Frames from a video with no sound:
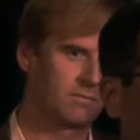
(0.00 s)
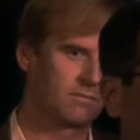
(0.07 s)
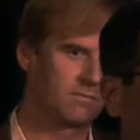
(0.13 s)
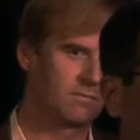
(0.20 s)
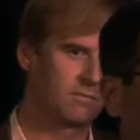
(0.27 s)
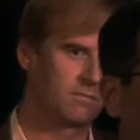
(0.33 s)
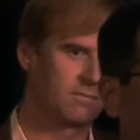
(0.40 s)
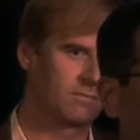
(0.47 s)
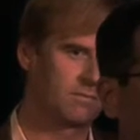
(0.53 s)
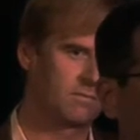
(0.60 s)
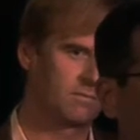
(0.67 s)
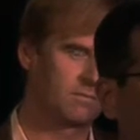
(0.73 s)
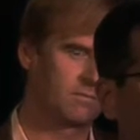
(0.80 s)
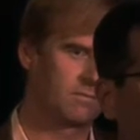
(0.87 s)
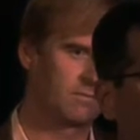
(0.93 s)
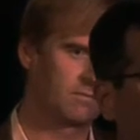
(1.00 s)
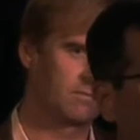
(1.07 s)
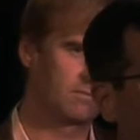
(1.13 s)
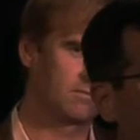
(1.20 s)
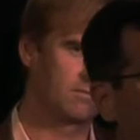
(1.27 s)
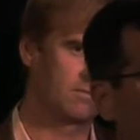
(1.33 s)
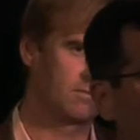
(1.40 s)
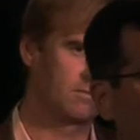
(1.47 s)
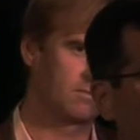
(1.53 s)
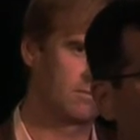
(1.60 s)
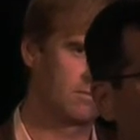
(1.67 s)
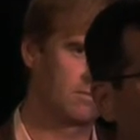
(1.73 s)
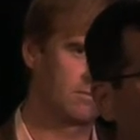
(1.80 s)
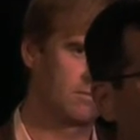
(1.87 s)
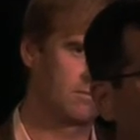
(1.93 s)

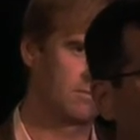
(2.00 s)
[no speech]